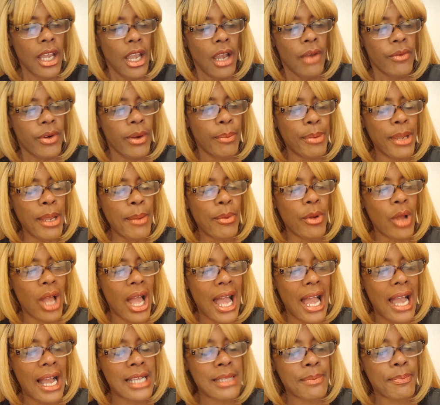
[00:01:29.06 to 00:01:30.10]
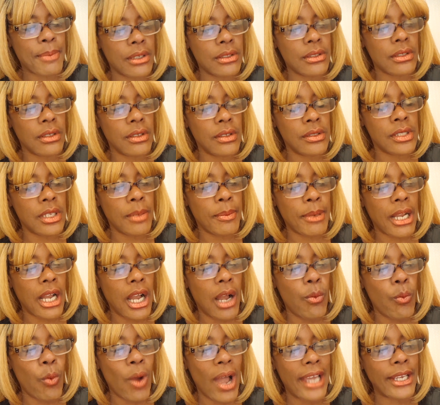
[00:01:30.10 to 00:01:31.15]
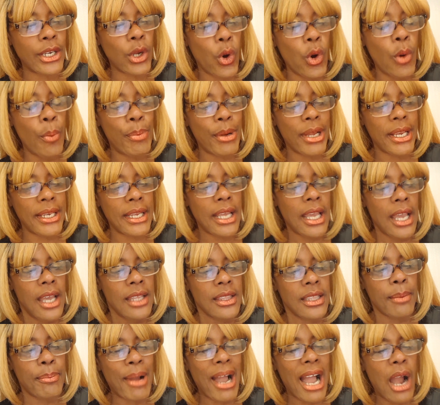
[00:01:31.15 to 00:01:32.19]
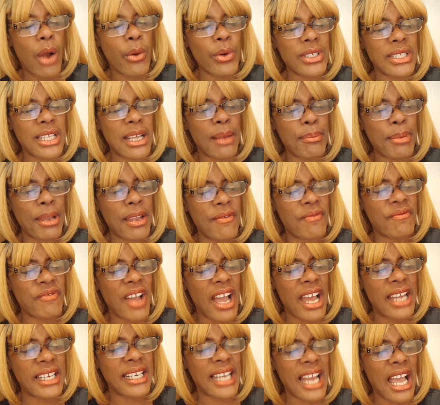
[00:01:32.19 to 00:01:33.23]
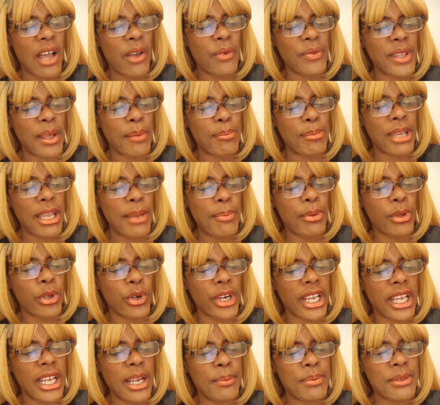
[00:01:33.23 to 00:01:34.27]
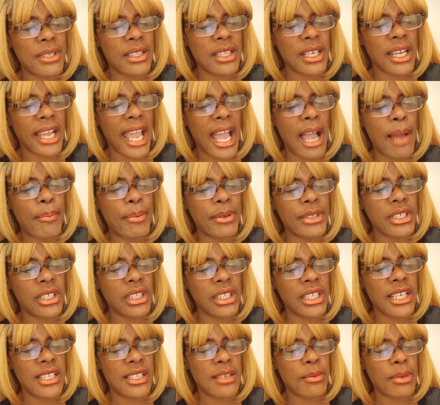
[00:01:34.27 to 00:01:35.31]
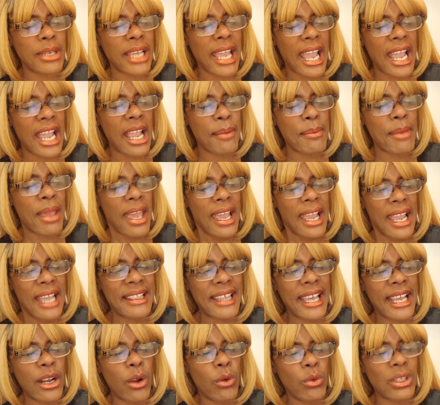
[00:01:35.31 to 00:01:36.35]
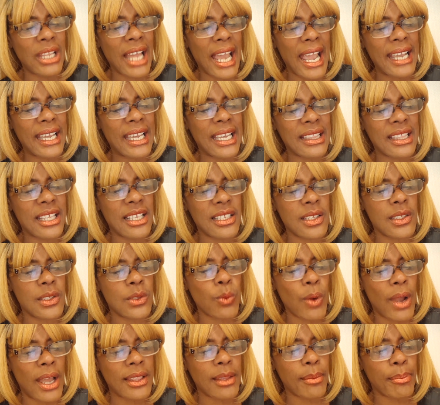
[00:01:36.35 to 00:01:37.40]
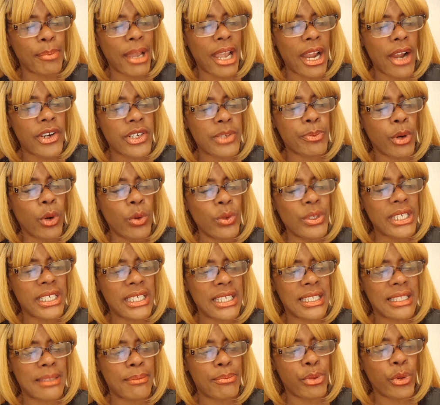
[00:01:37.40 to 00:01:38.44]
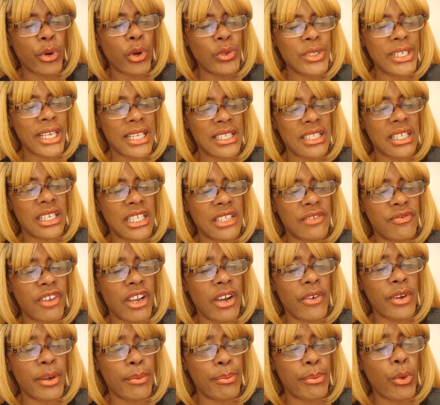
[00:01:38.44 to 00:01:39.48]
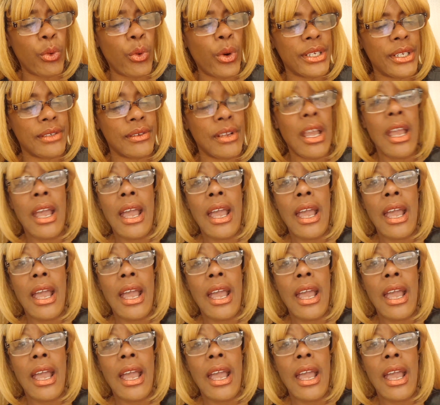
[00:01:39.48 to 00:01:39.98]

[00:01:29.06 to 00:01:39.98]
for people's eyes to become wide open. The powers that be finding out that people are hip to the capitalism game and they don't like it. This is why the Paris protesting is very important.